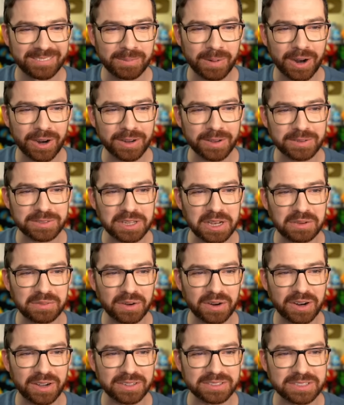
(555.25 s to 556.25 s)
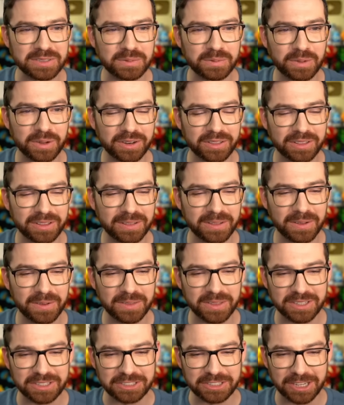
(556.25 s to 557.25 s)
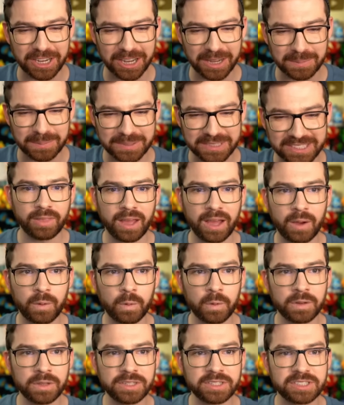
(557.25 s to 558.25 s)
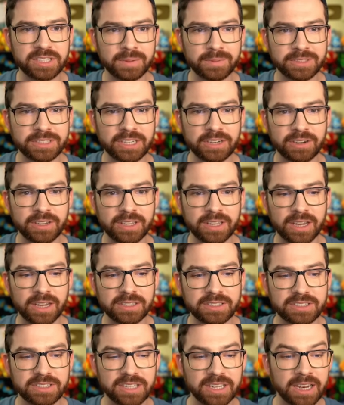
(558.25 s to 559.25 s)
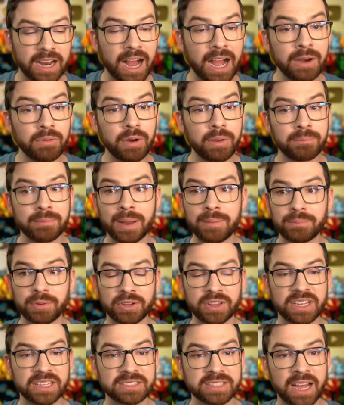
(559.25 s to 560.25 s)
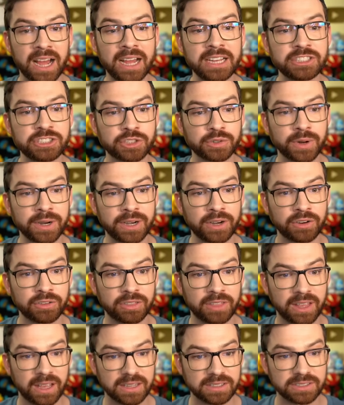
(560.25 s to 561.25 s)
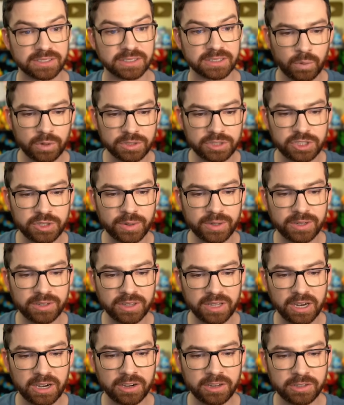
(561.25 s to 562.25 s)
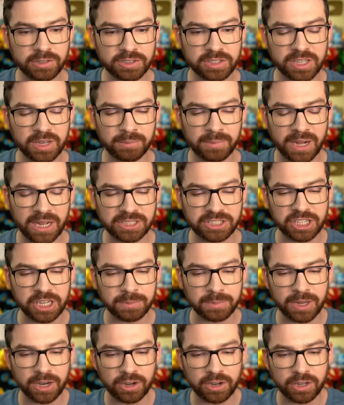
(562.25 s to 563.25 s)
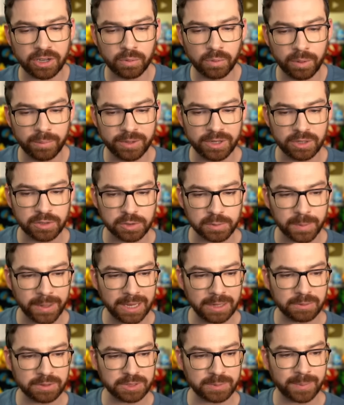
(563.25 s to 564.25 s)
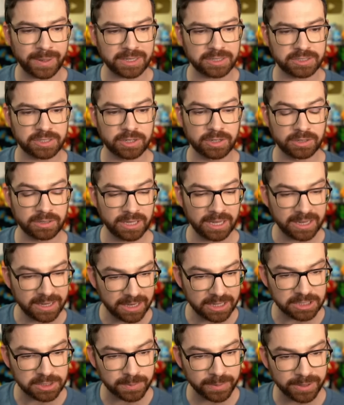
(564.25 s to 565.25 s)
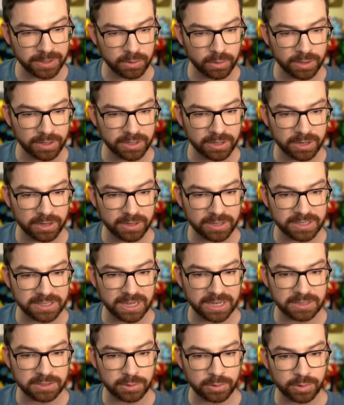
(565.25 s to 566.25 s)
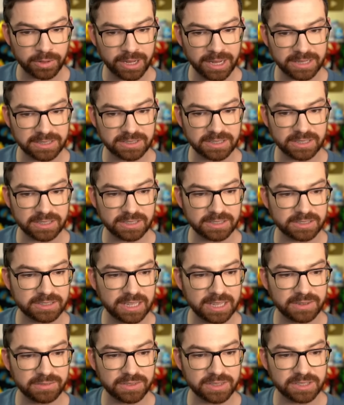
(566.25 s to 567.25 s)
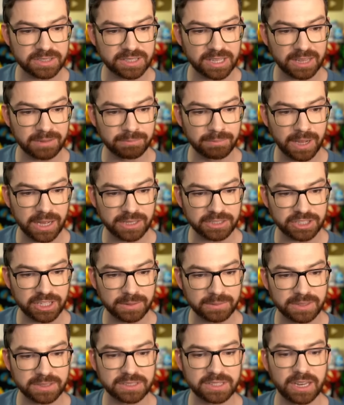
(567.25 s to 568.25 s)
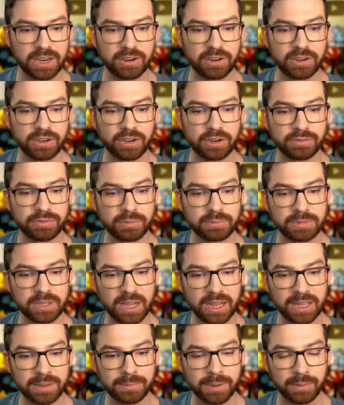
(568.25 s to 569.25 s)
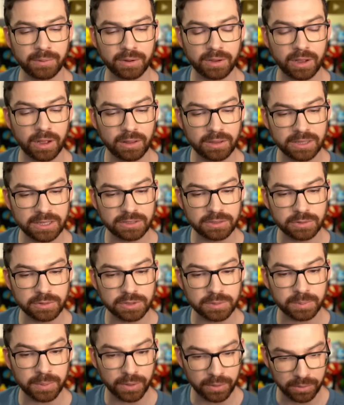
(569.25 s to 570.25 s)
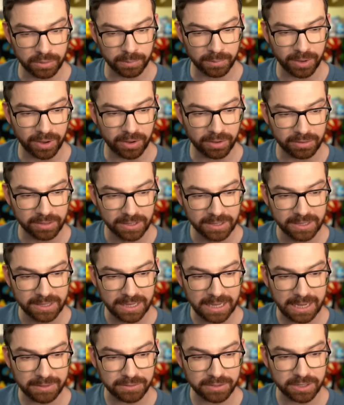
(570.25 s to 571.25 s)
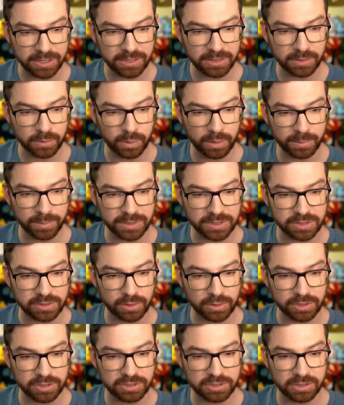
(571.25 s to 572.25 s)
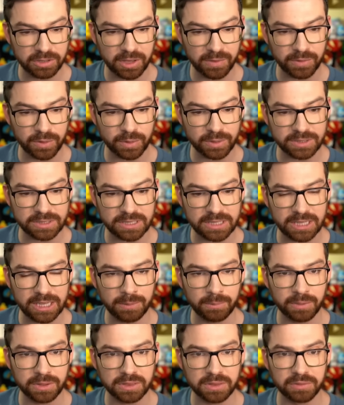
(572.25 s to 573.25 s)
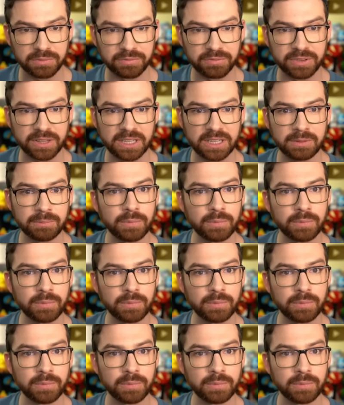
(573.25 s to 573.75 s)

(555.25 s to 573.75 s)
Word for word: Mario's overalls in one of the clothing shops. The Howley Cemetery cutscene. I remember this. I triggered this. Once you enter the area, you'll see a Machamp carrying a woman who's paying respects to her late husband. According to her, he died due to an accident. It saved the same Machamp that's carrying her from dying by recalling it to its Pokeball. After hearing the woman's story, she'll give you a T M with the fling